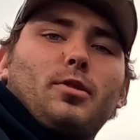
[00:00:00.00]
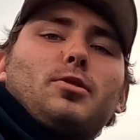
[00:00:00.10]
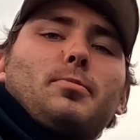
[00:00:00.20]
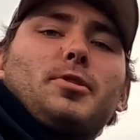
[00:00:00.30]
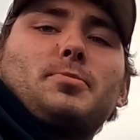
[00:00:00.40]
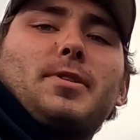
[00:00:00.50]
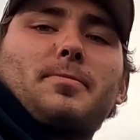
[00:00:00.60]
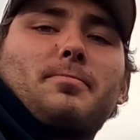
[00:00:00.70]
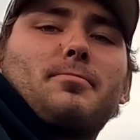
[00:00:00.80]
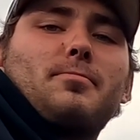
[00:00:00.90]
That's punch
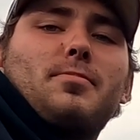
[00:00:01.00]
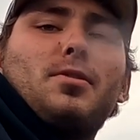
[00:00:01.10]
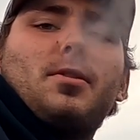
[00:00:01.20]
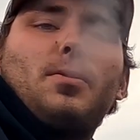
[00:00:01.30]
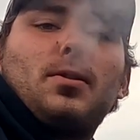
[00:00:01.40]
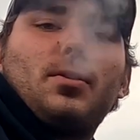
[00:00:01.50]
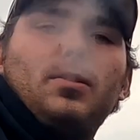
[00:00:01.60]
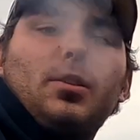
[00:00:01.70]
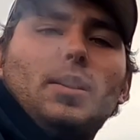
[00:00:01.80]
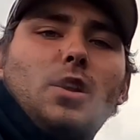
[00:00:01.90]
cool. Thanks.
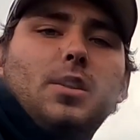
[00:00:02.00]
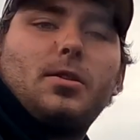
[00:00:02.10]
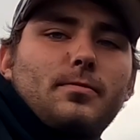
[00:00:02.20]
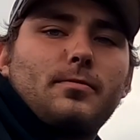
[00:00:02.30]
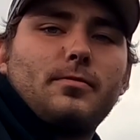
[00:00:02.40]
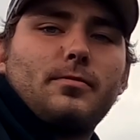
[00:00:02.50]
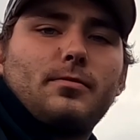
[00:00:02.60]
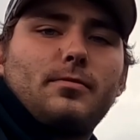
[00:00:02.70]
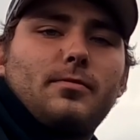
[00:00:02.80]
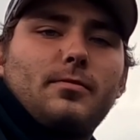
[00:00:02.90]

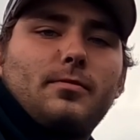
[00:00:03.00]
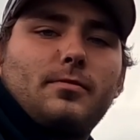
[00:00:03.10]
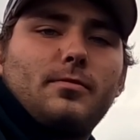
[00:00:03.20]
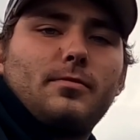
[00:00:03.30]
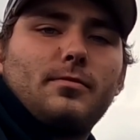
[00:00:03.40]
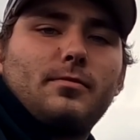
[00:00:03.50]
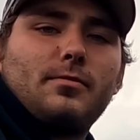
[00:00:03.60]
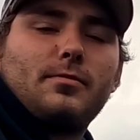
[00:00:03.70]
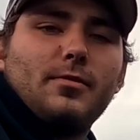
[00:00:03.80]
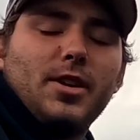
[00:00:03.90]
you see yourself?
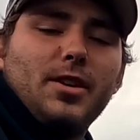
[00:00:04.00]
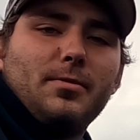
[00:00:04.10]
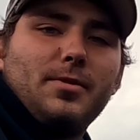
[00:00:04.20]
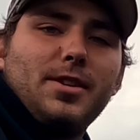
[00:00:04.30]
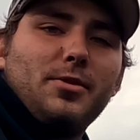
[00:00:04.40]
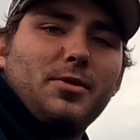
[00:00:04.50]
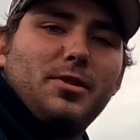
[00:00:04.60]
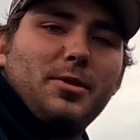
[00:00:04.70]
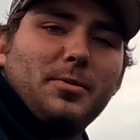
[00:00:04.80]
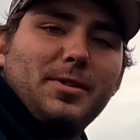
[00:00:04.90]
Yeah, why are you
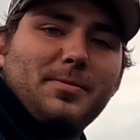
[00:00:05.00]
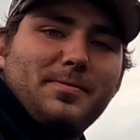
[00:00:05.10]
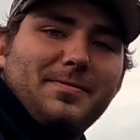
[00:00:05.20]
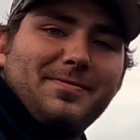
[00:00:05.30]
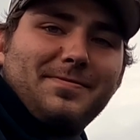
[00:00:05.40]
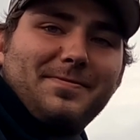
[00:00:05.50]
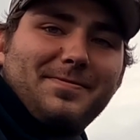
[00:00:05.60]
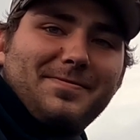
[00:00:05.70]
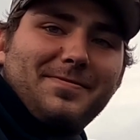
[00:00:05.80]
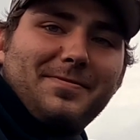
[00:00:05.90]
recording me? Because I
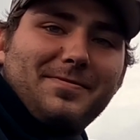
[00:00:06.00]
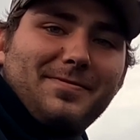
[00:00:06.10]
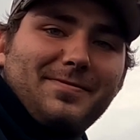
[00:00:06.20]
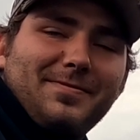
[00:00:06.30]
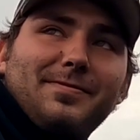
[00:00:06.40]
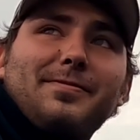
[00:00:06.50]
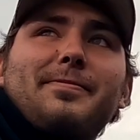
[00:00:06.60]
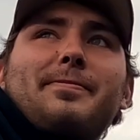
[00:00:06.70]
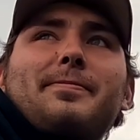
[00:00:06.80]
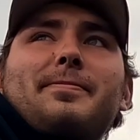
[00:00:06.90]
can. I
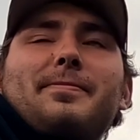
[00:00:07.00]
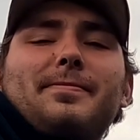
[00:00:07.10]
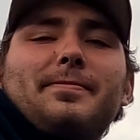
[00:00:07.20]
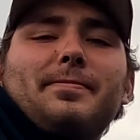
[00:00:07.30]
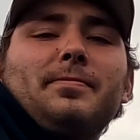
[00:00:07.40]
wanted to try it.